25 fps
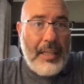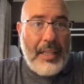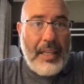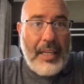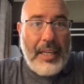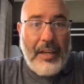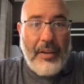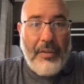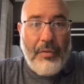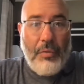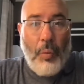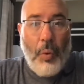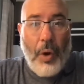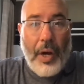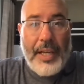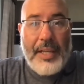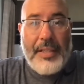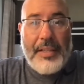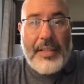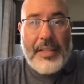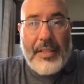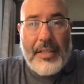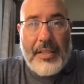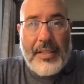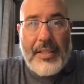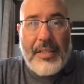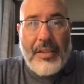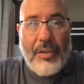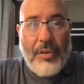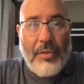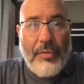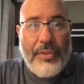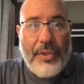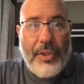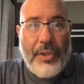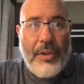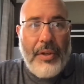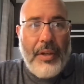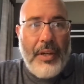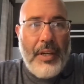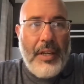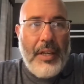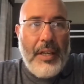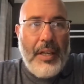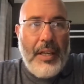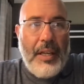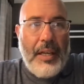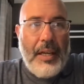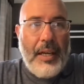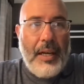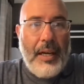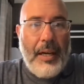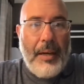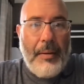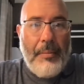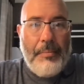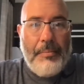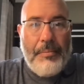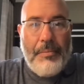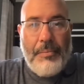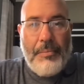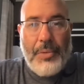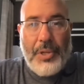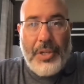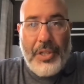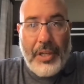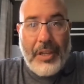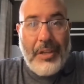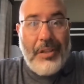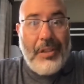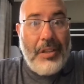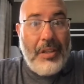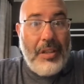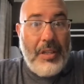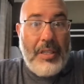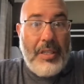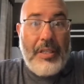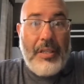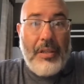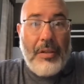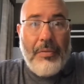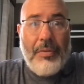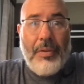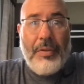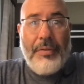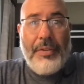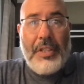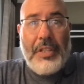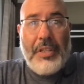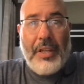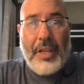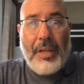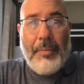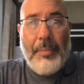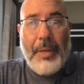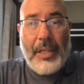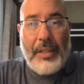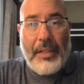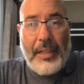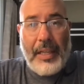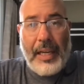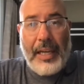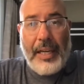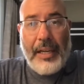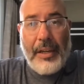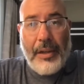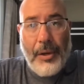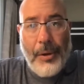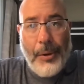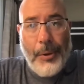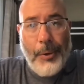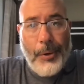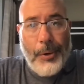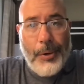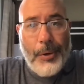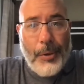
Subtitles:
They have white and silver, particularly silver if you're talking about Diet Coke,